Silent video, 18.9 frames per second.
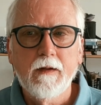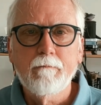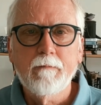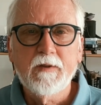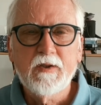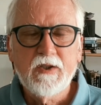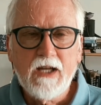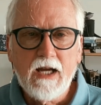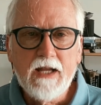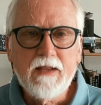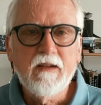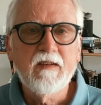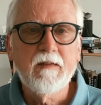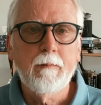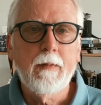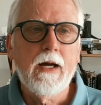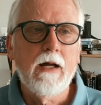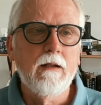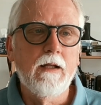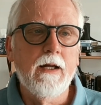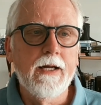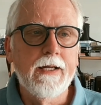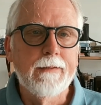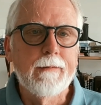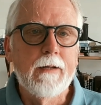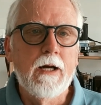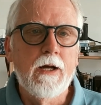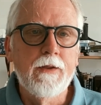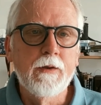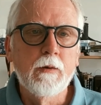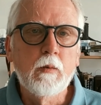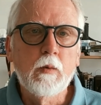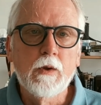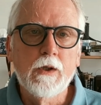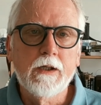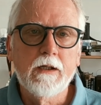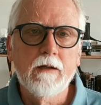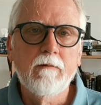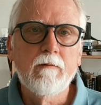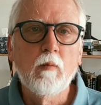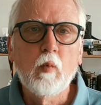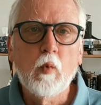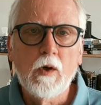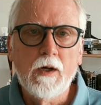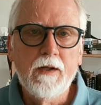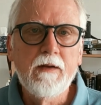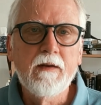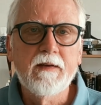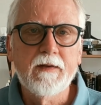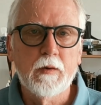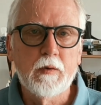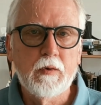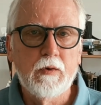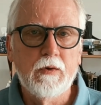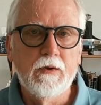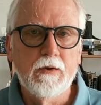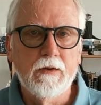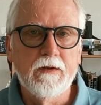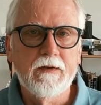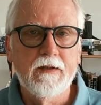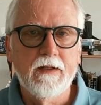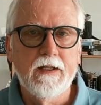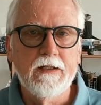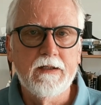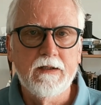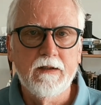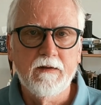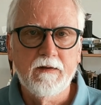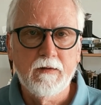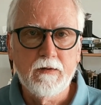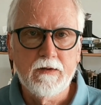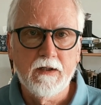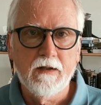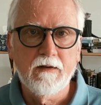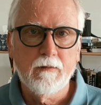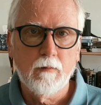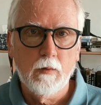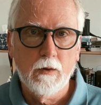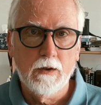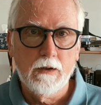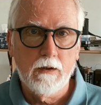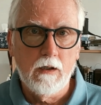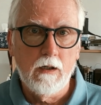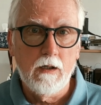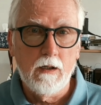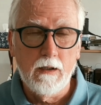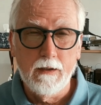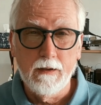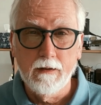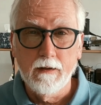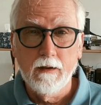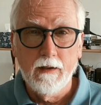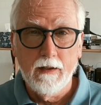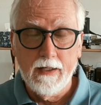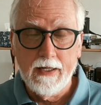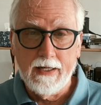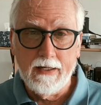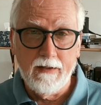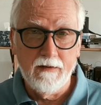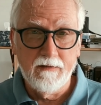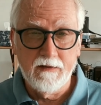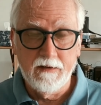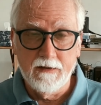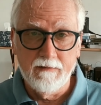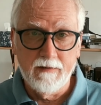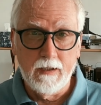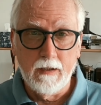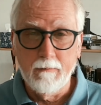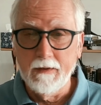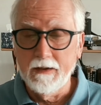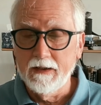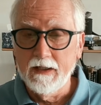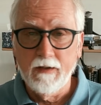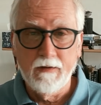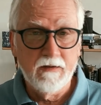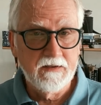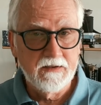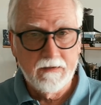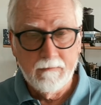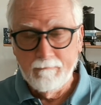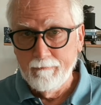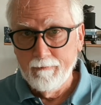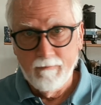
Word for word: shine the spotlight on the work of one social neuroscientist who does work on adolescent development. Now, there's